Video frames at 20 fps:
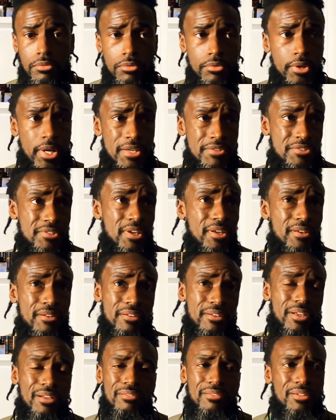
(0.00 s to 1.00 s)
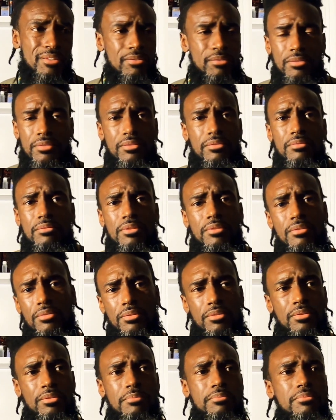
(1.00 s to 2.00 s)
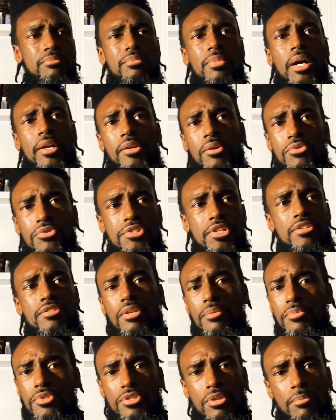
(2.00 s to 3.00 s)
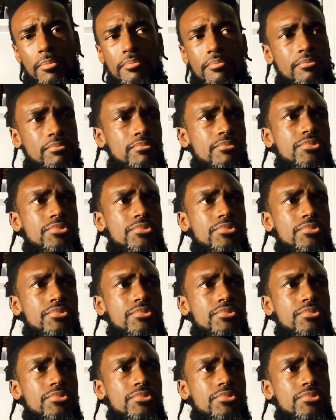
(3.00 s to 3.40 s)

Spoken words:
You're not saying it again. How you gonna say something